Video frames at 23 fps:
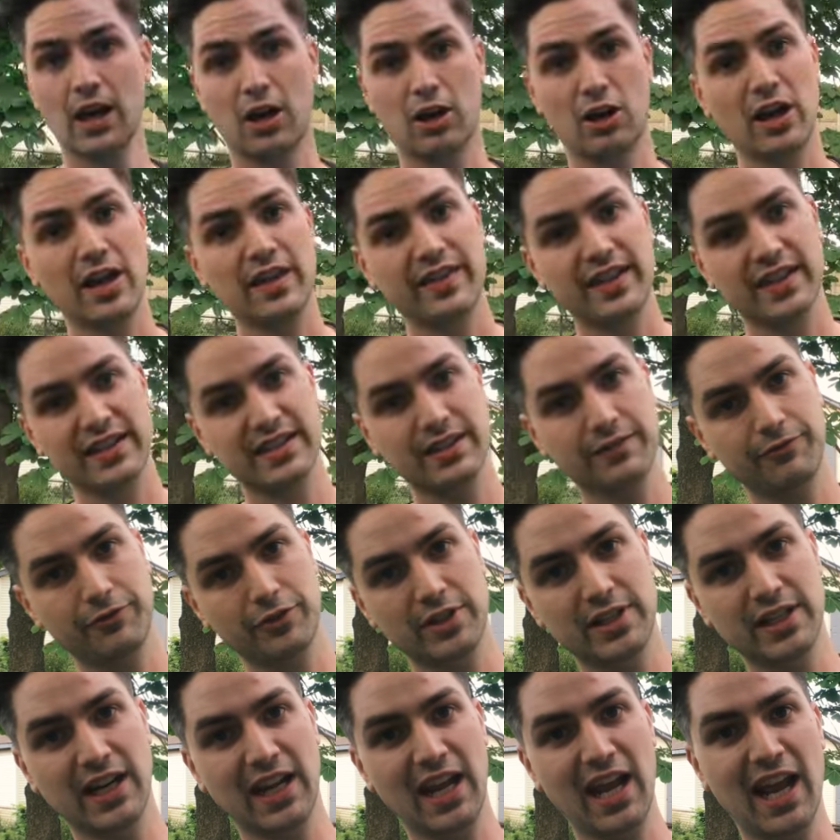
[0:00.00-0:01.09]
All right, that's it for
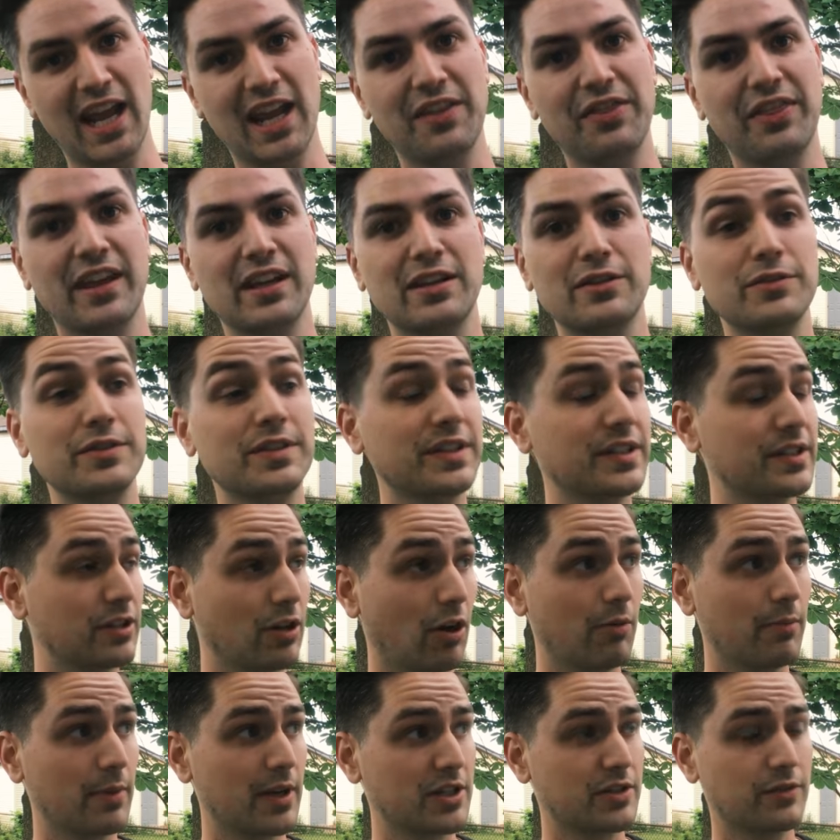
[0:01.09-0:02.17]
today. Thank you
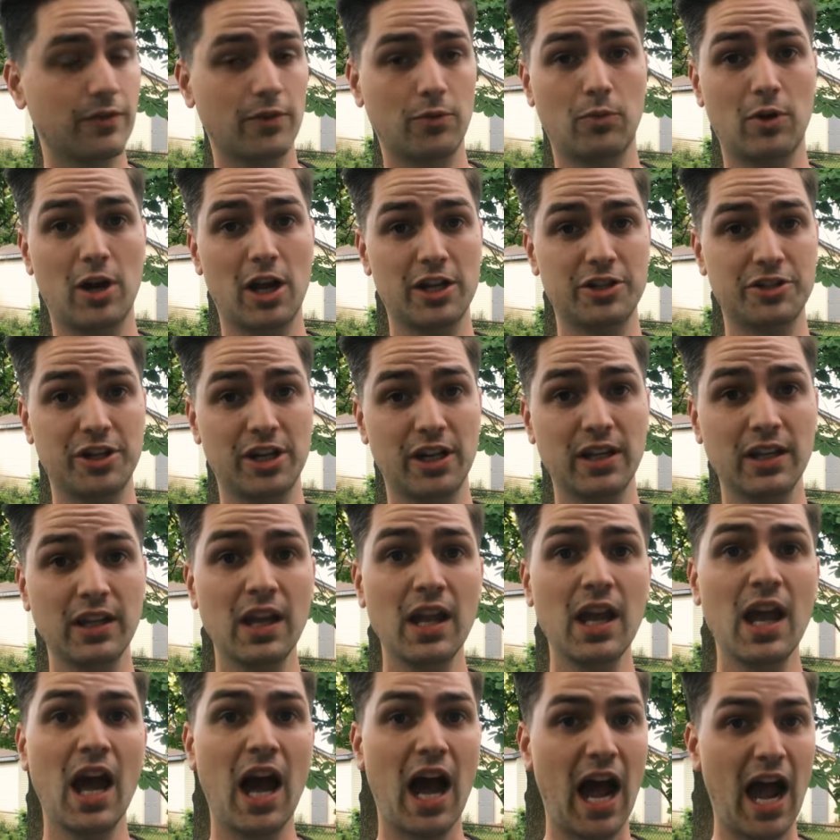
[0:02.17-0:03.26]
so much for watching.
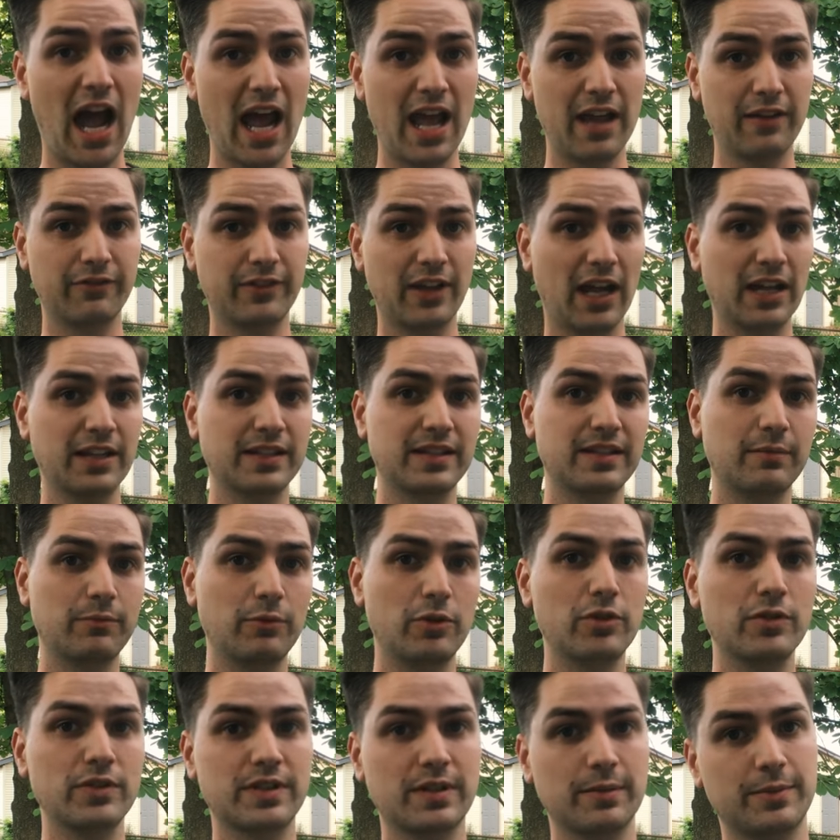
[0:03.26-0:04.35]
I've gotten some
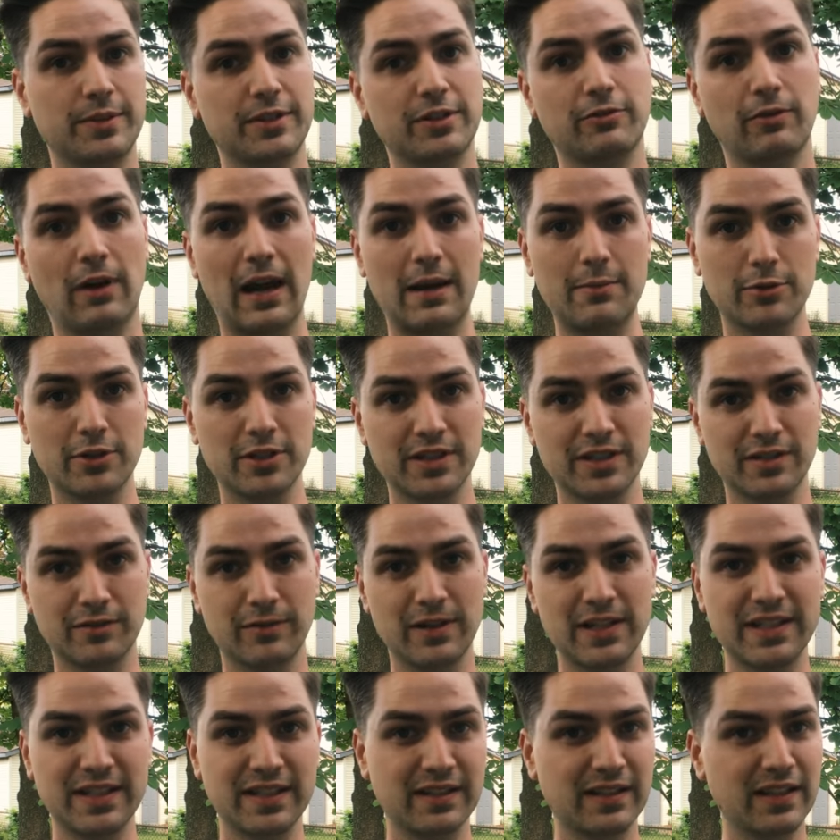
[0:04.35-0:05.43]
new subscribers
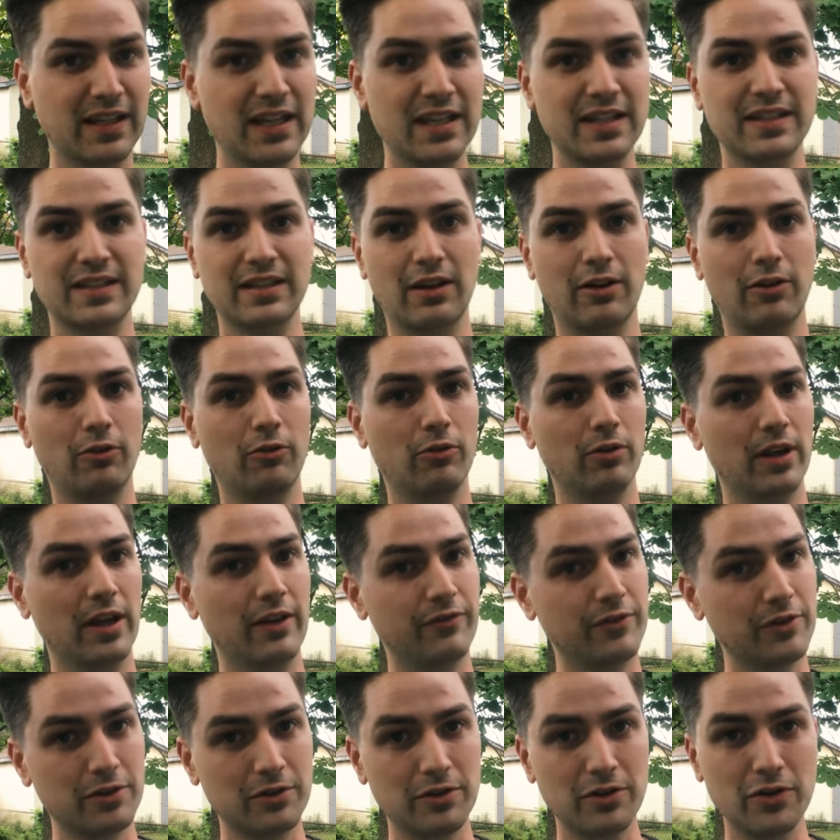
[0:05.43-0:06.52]
recently, so
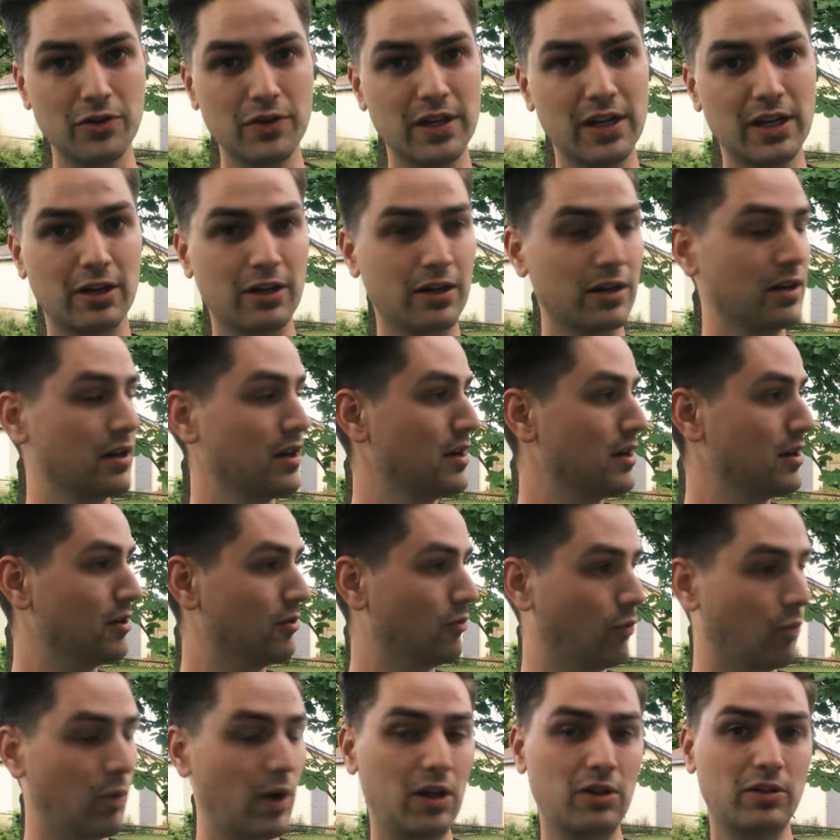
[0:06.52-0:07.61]
if you're new here,
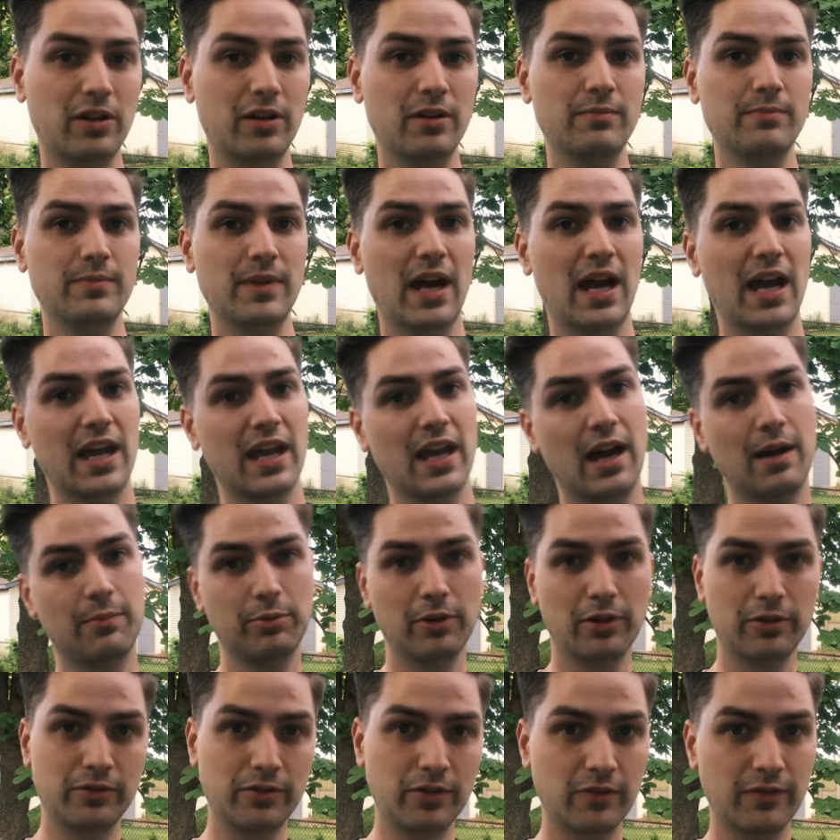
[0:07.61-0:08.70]
welcome. I
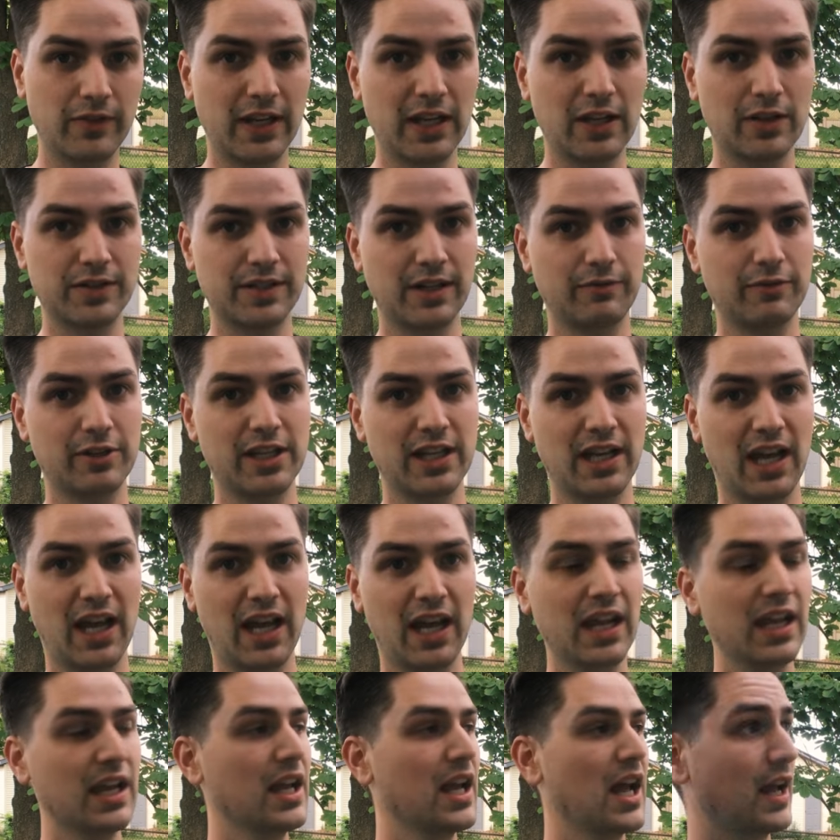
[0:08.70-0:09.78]
upload new videos every day.